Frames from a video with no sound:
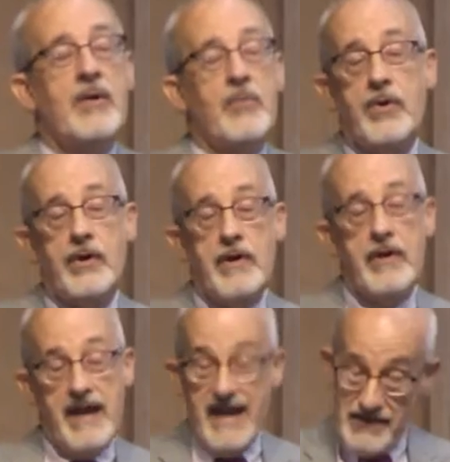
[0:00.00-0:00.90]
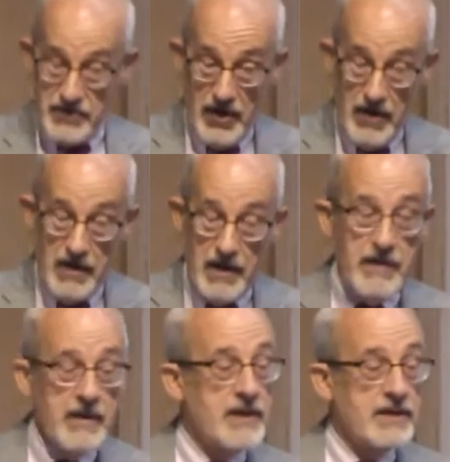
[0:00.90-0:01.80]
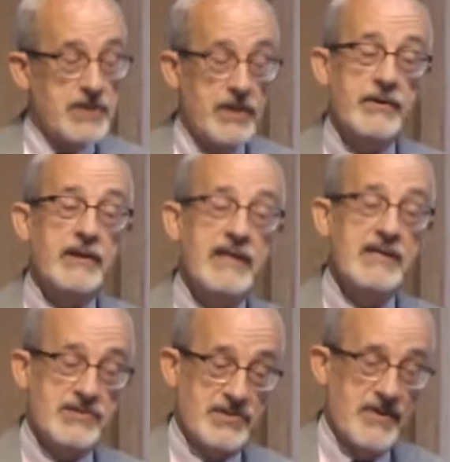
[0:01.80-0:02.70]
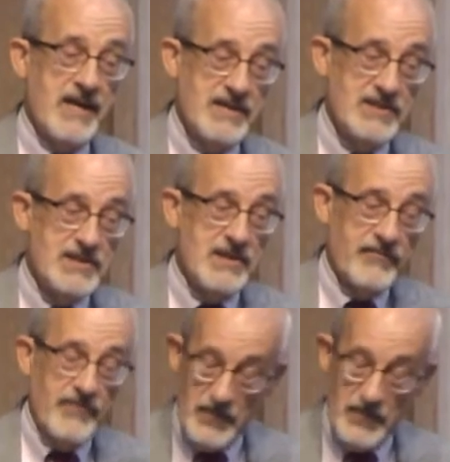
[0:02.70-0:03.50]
were and are totally estranged from